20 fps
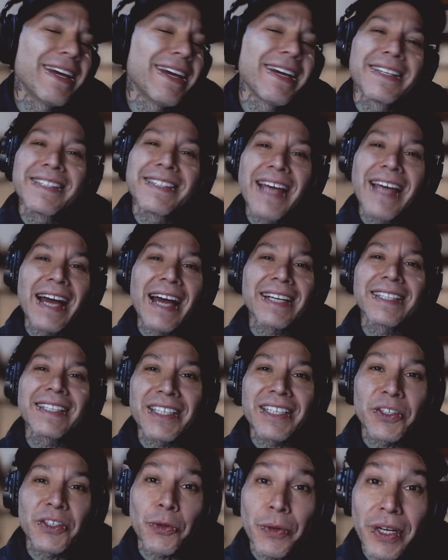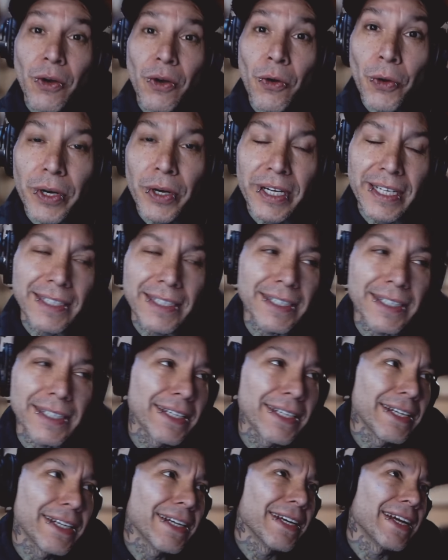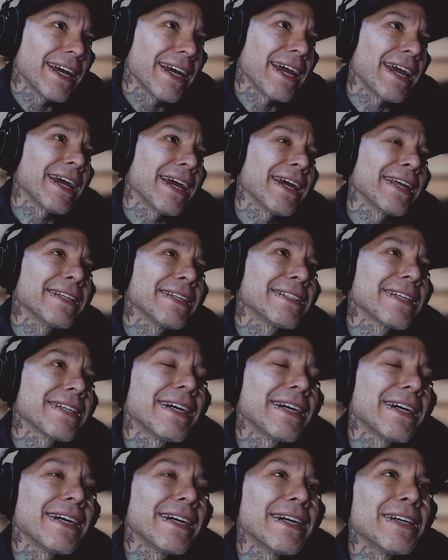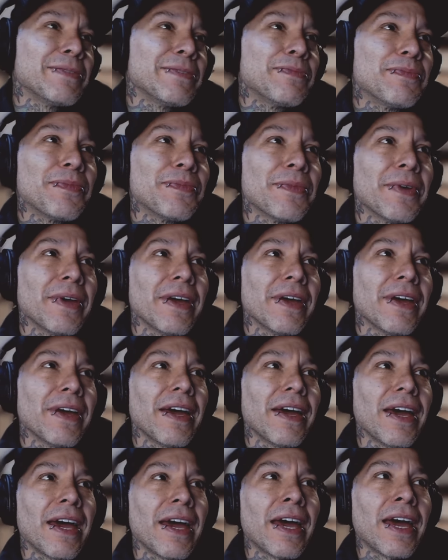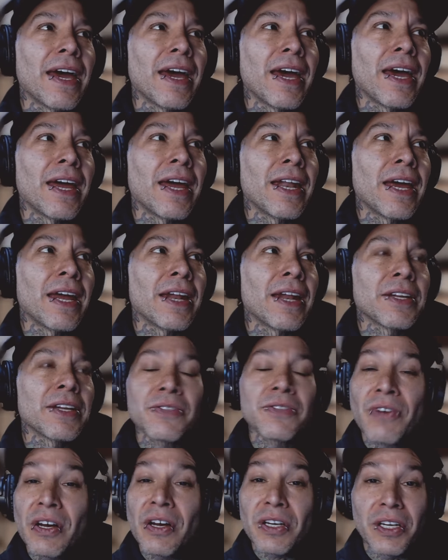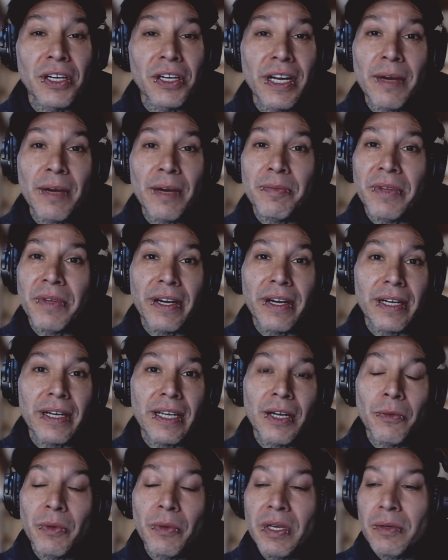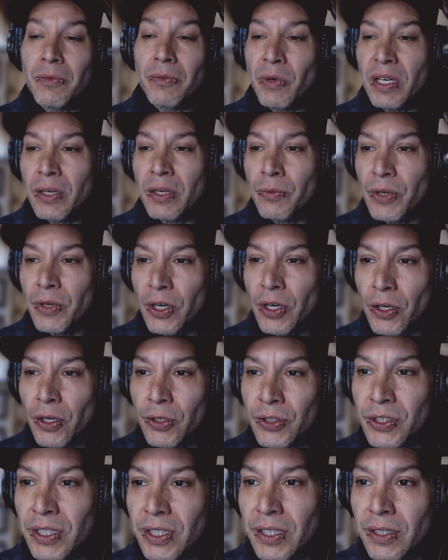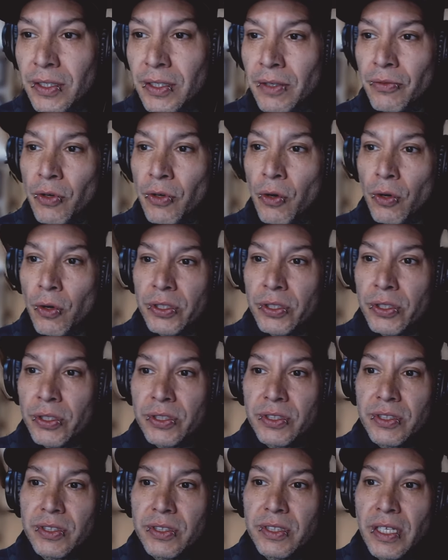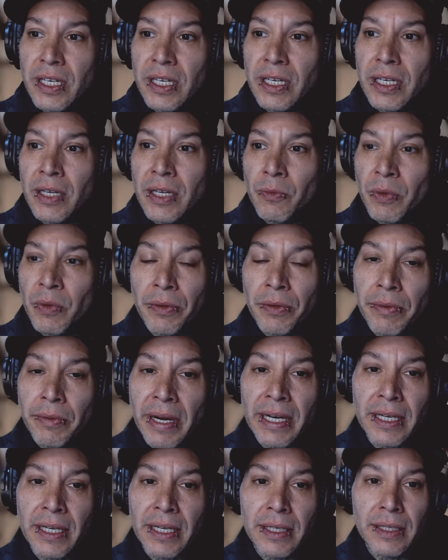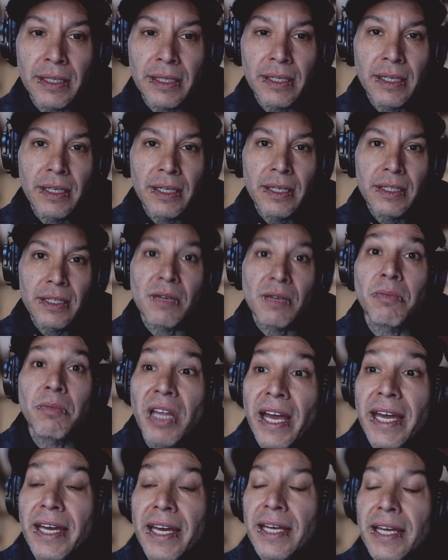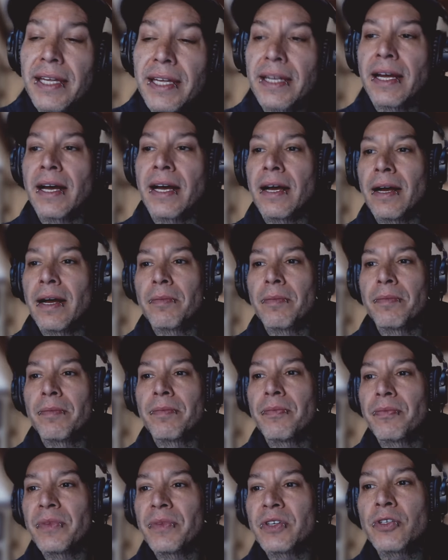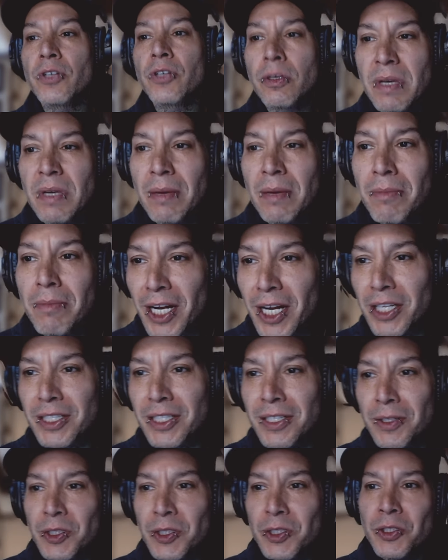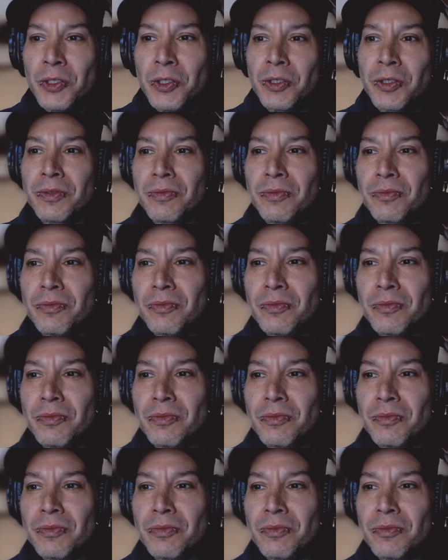exactly like the recording, and um, and and it just felt good up there. You know, we had we had rehearsed it, of course, and, and we were ready to play it. Um, it took me a minute to to